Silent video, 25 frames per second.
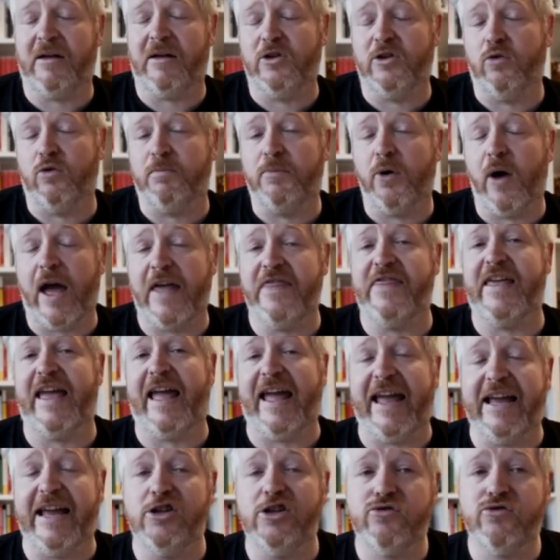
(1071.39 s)
you know, put in
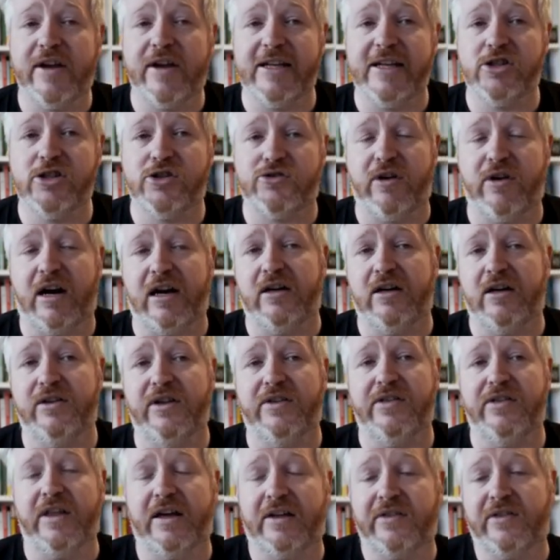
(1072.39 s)
the age range rather
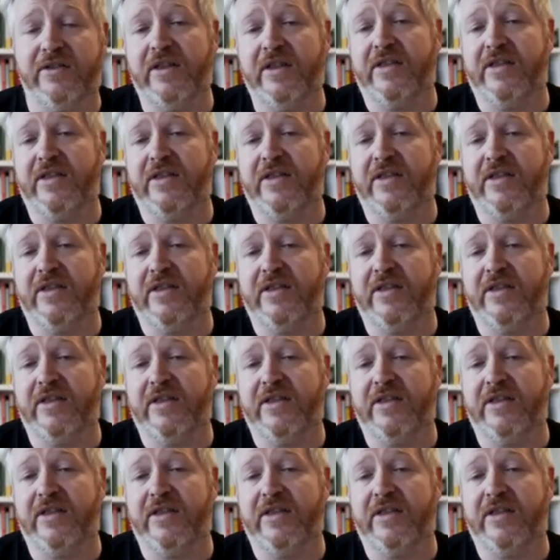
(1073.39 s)
than the,